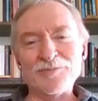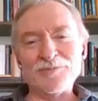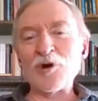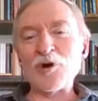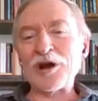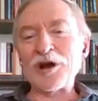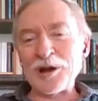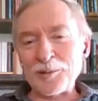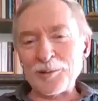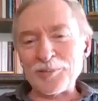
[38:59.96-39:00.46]
more
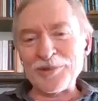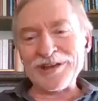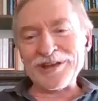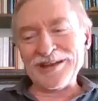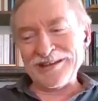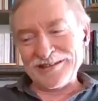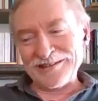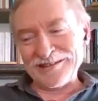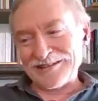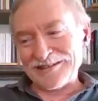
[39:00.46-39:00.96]

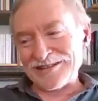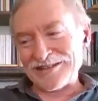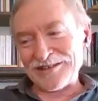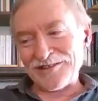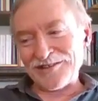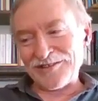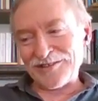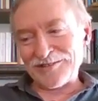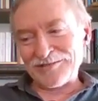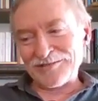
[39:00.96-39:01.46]
complicated than
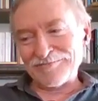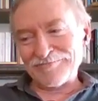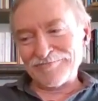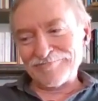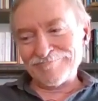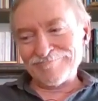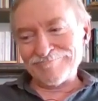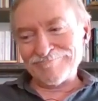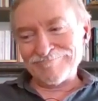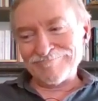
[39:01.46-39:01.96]
just
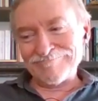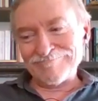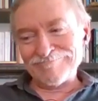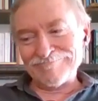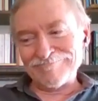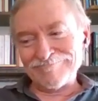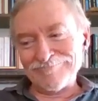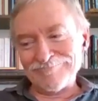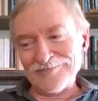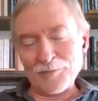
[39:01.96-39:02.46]

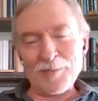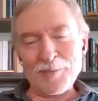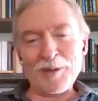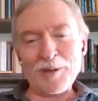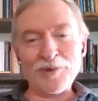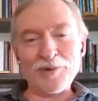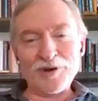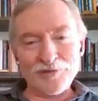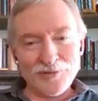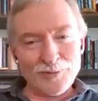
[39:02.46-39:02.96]
the
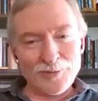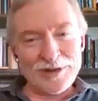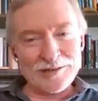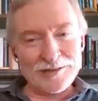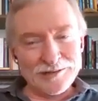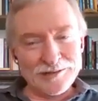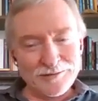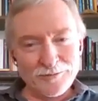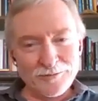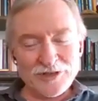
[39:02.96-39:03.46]
members, right?
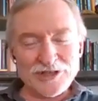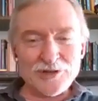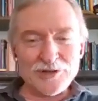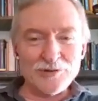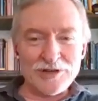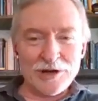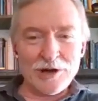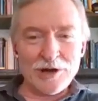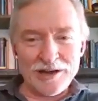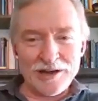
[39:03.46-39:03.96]
Which, you
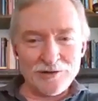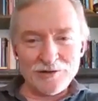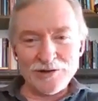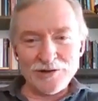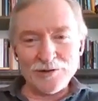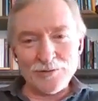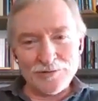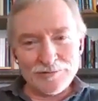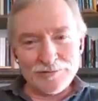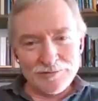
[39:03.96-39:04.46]
know, I know
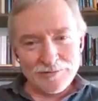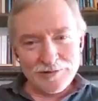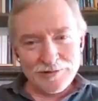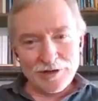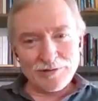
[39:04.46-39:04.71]
you know